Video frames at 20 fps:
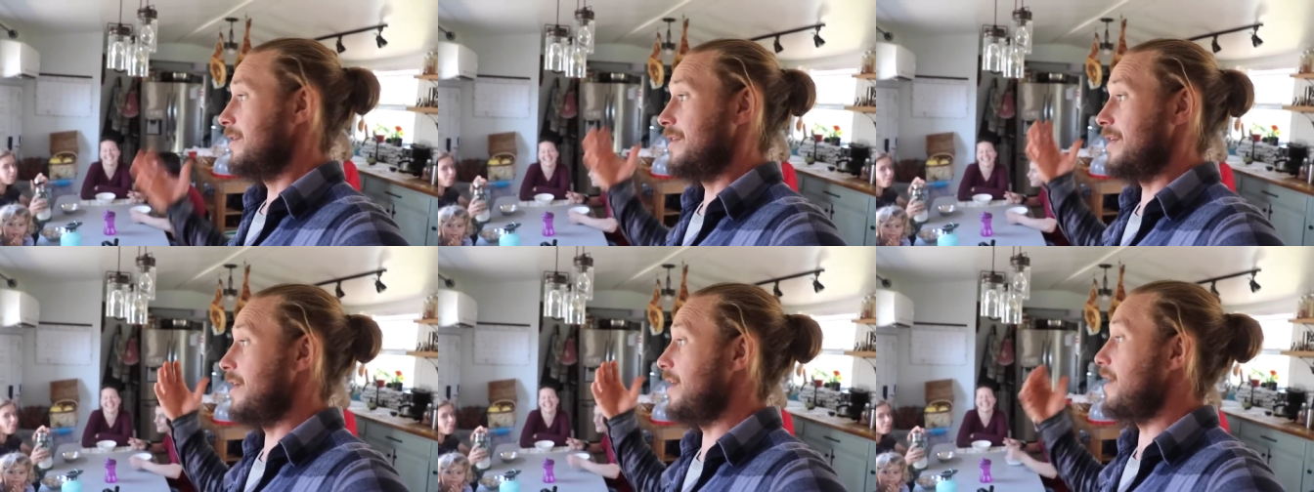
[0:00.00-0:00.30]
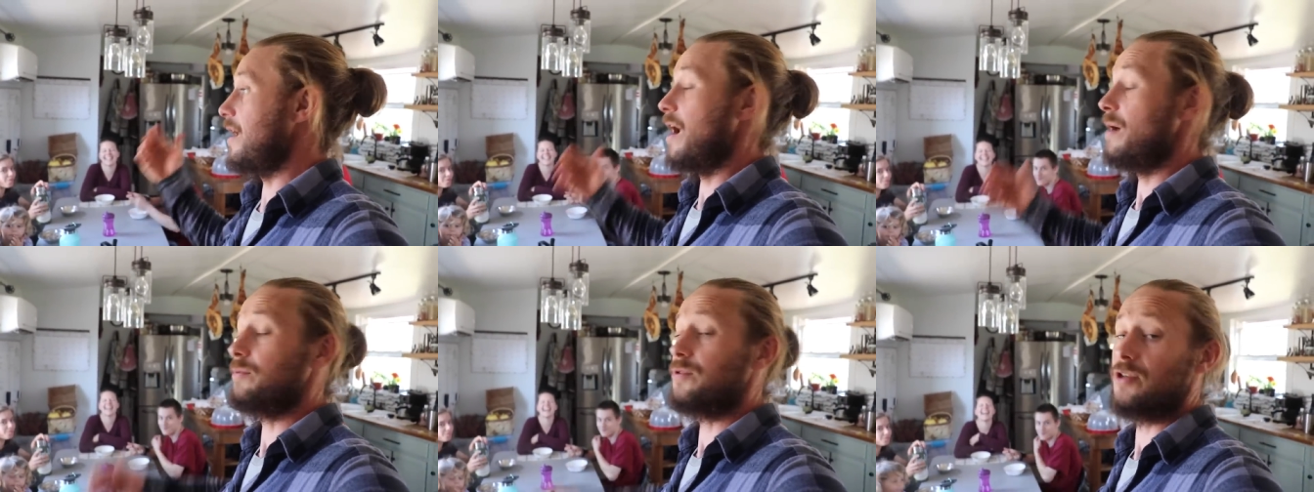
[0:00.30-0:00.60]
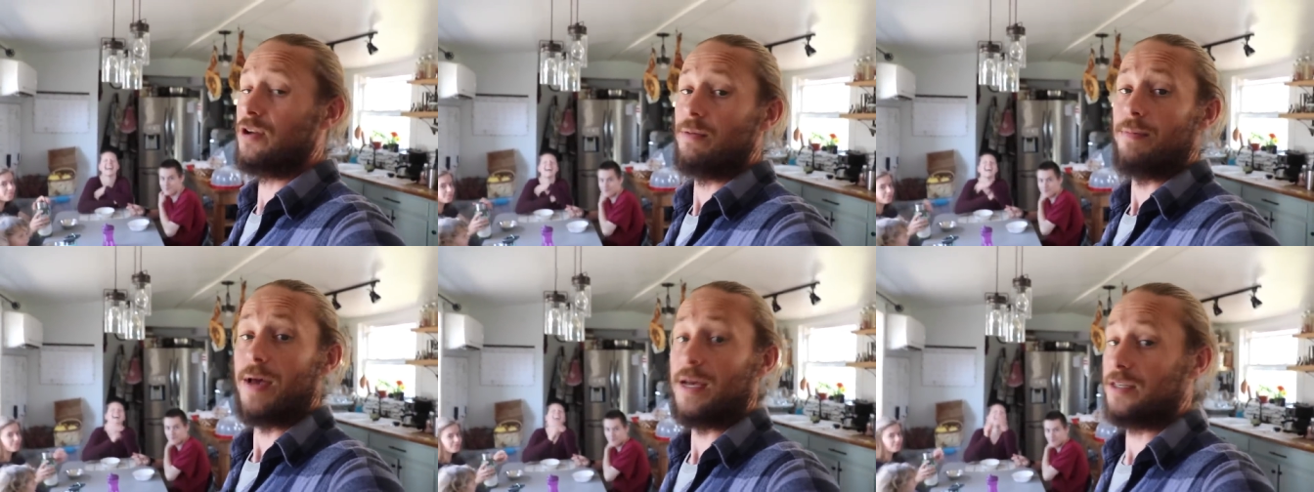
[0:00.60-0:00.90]
See? See? I'm
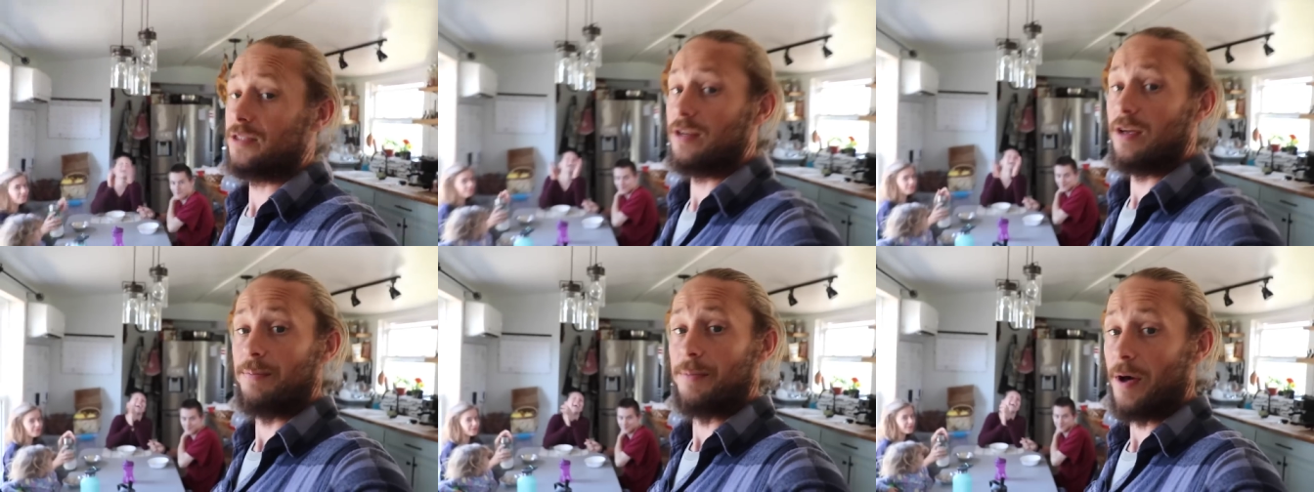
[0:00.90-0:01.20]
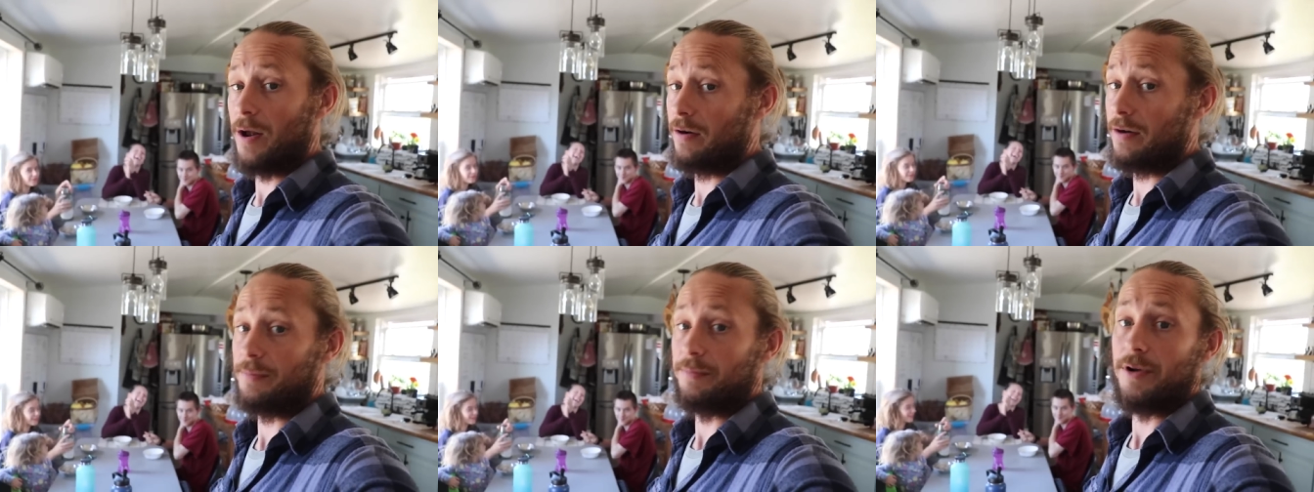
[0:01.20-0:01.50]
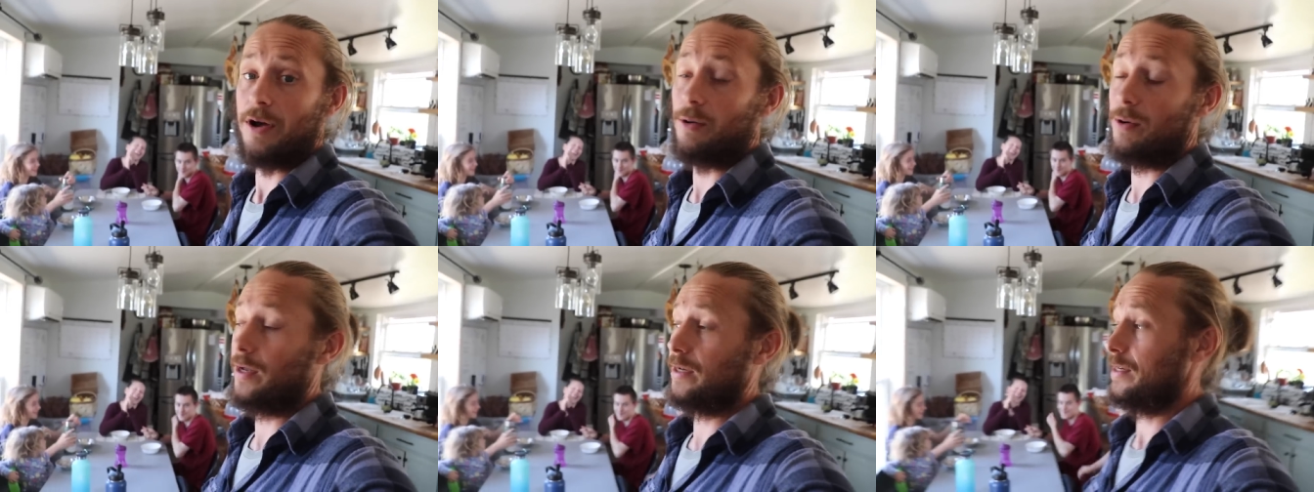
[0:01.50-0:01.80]
so messed up I don't
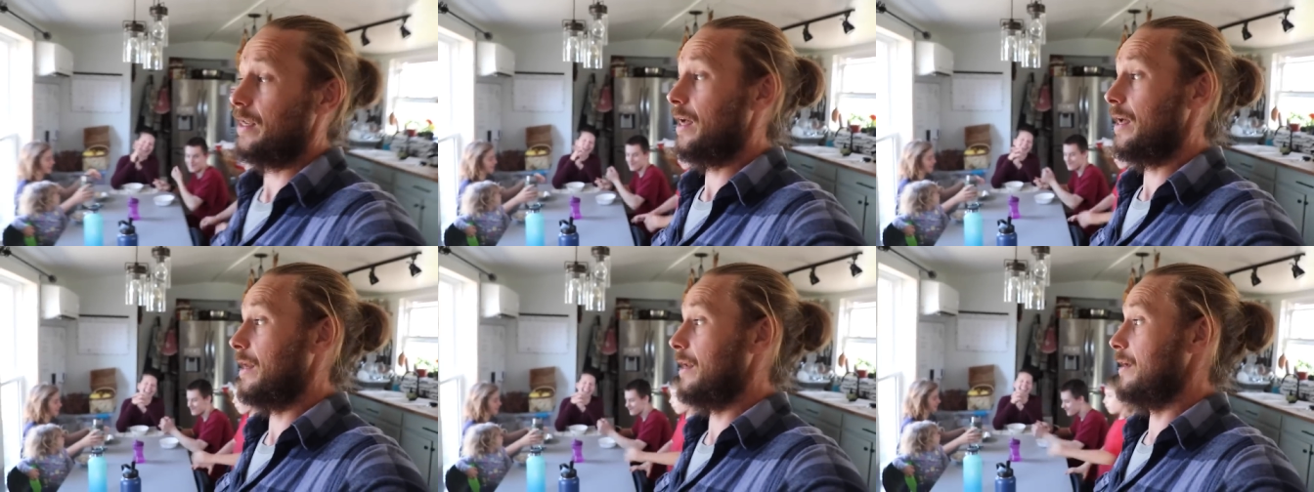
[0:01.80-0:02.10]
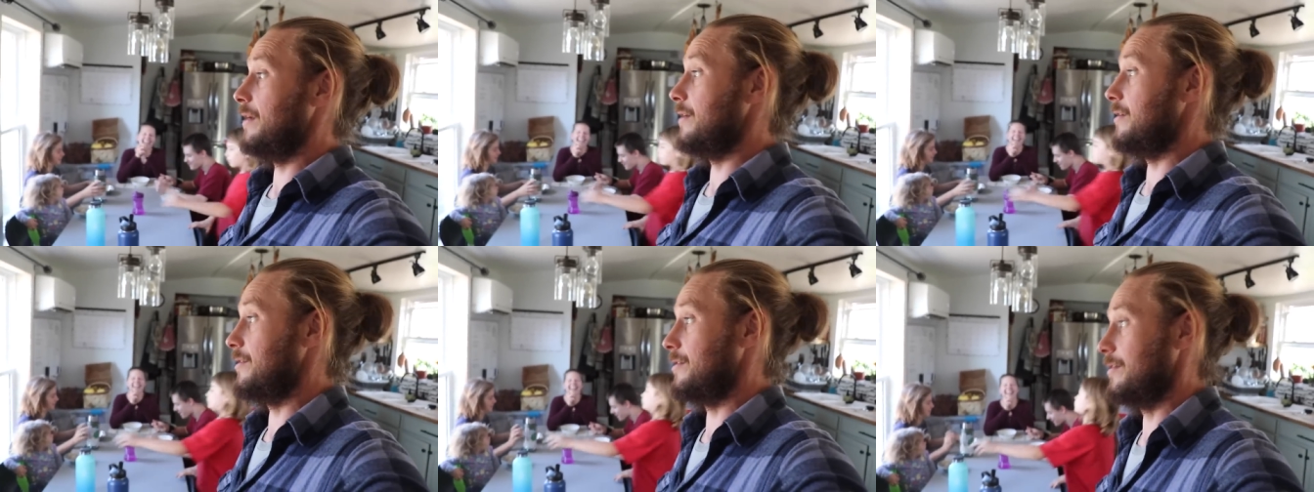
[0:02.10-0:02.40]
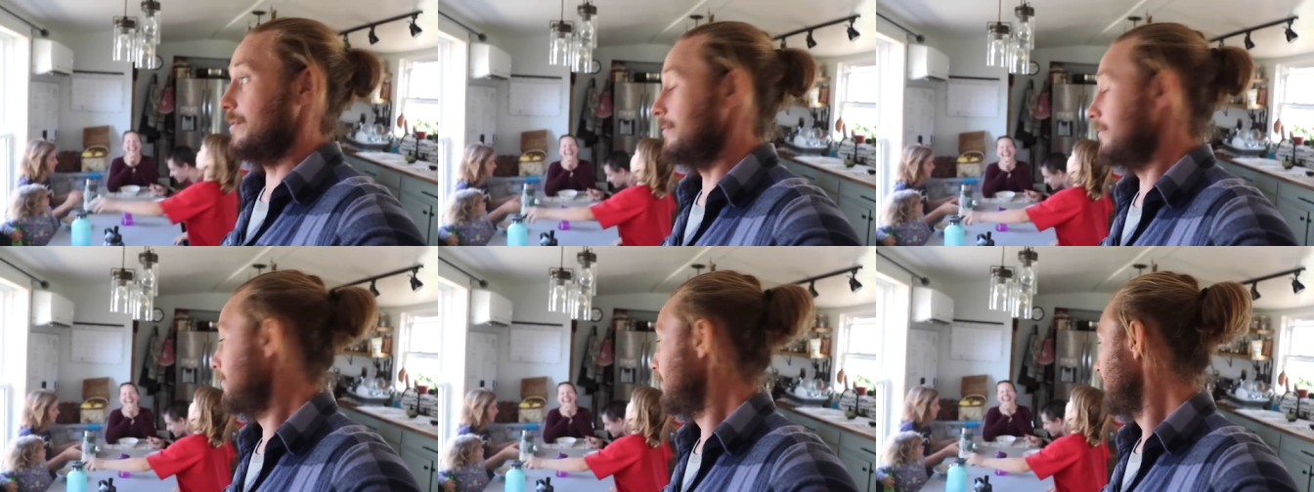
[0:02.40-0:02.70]
even know what day it
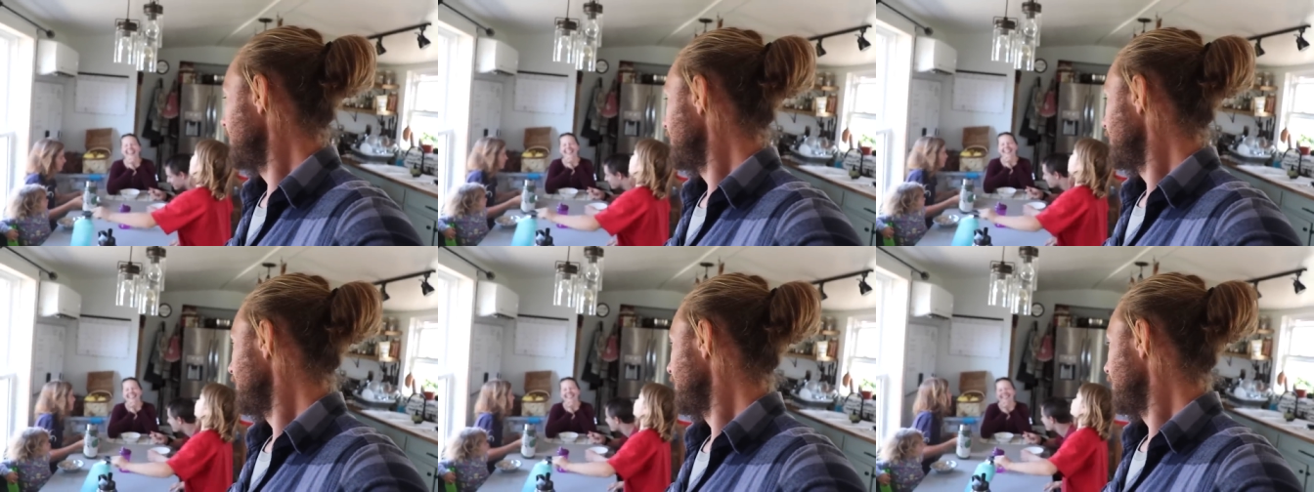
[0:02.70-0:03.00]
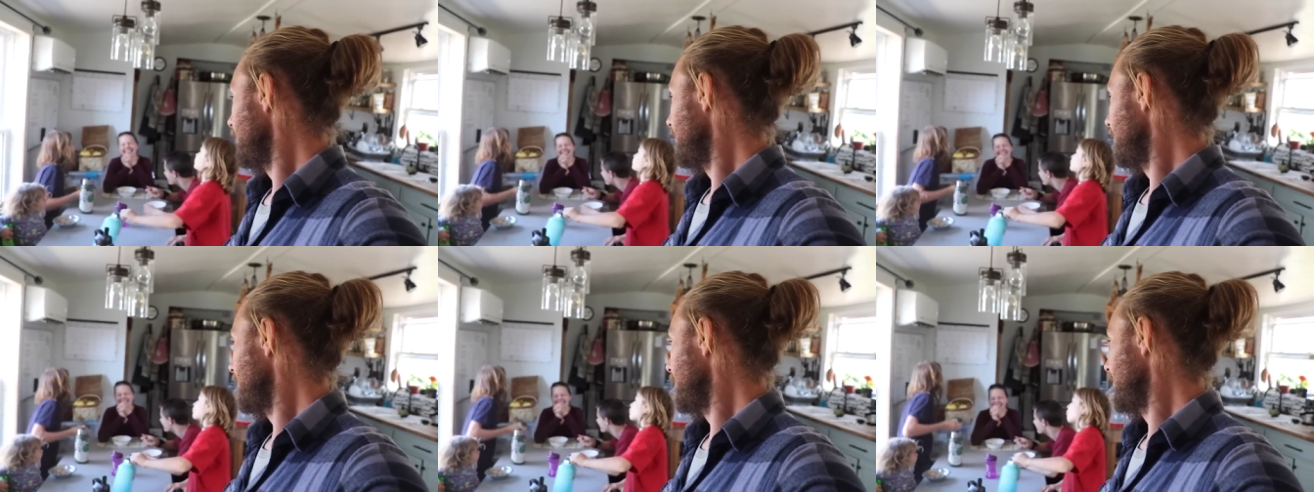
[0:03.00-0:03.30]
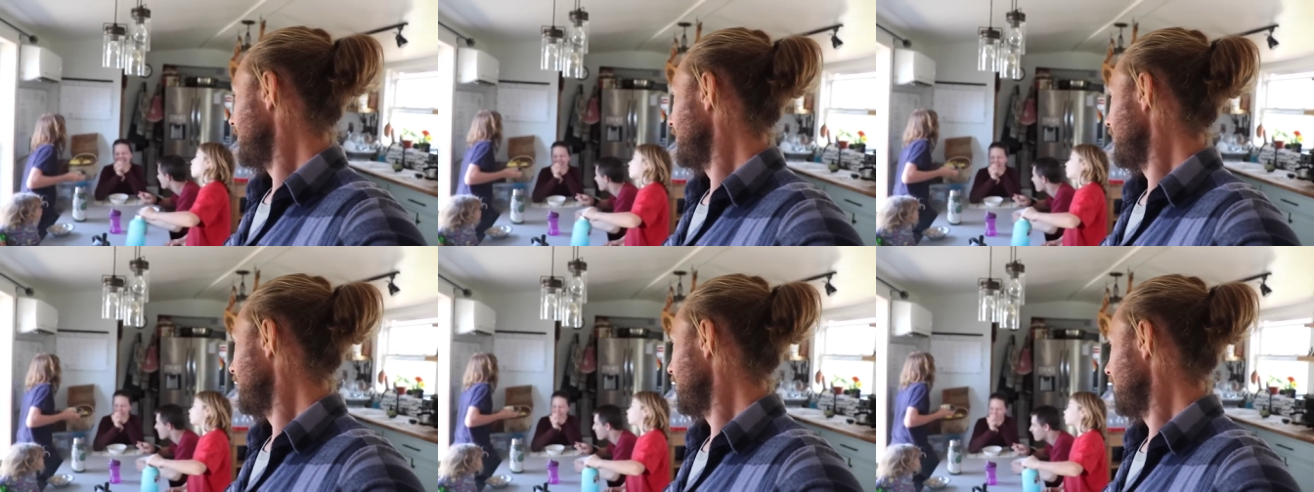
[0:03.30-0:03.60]

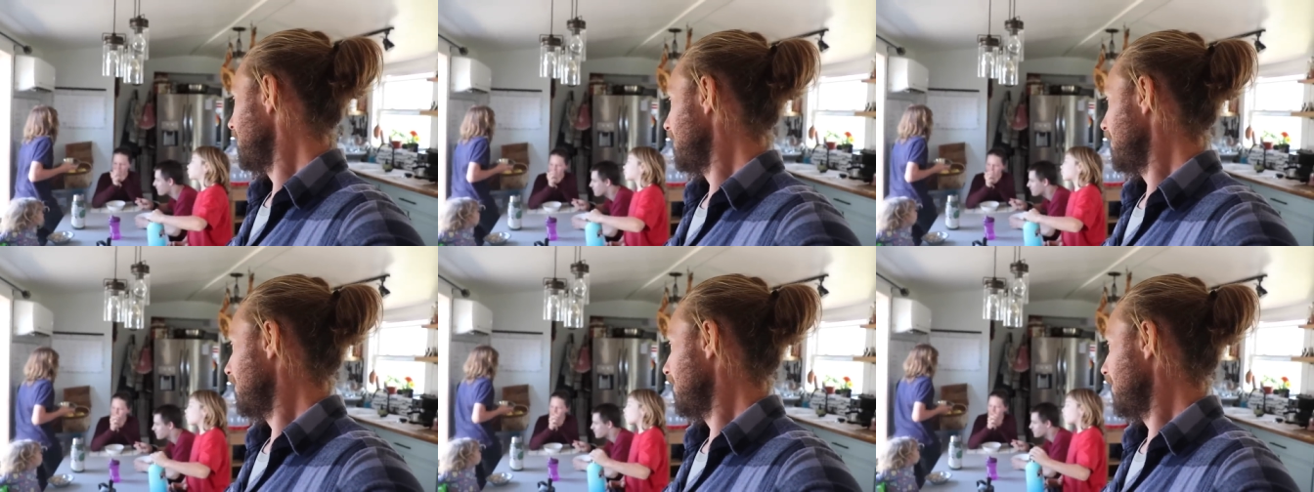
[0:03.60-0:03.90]
is.